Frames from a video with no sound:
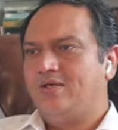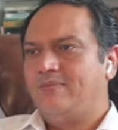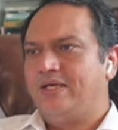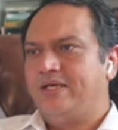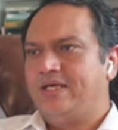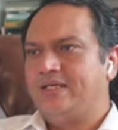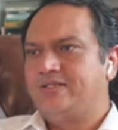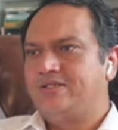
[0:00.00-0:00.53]

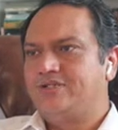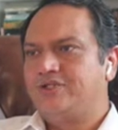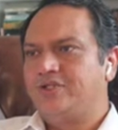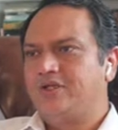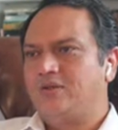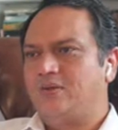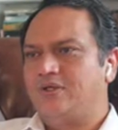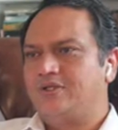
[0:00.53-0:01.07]

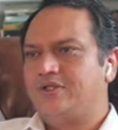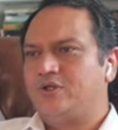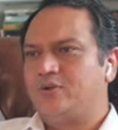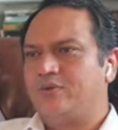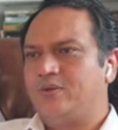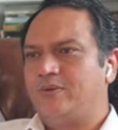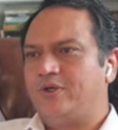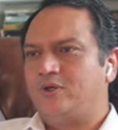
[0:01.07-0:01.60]
Medications include
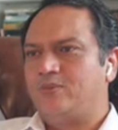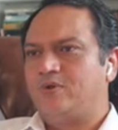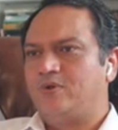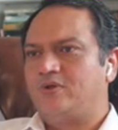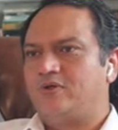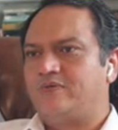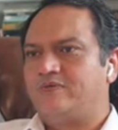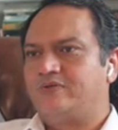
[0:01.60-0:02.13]
lisinopril,
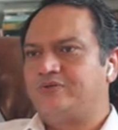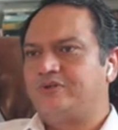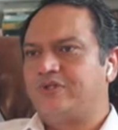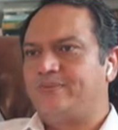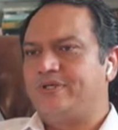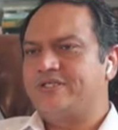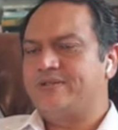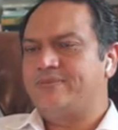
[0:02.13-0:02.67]
metoprolol,
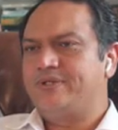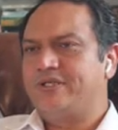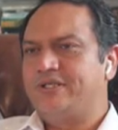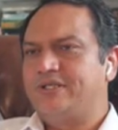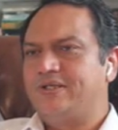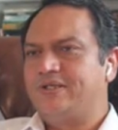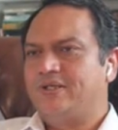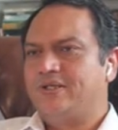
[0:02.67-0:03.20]
trofosfan, and
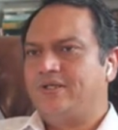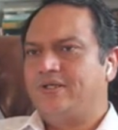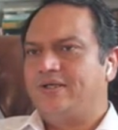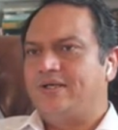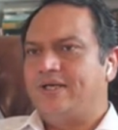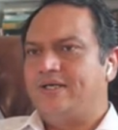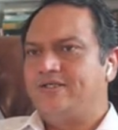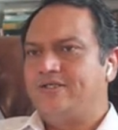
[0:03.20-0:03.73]
pexavine.
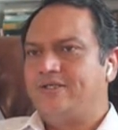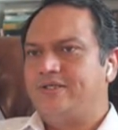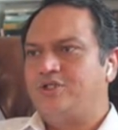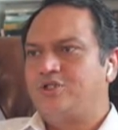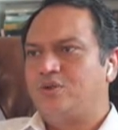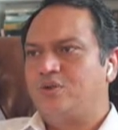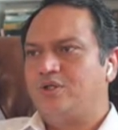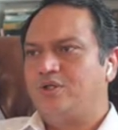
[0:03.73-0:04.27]
Head
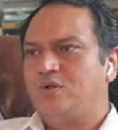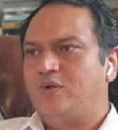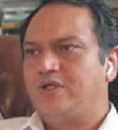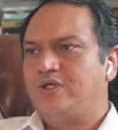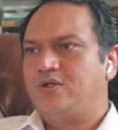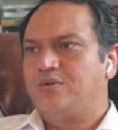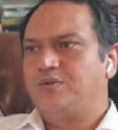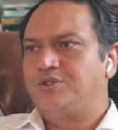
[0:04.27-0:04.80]
CT showed
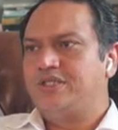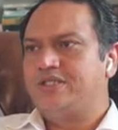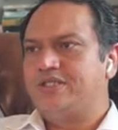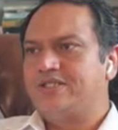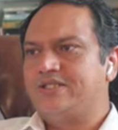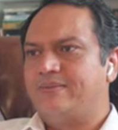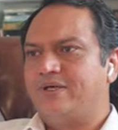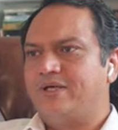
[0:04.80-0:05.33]
no acute changes.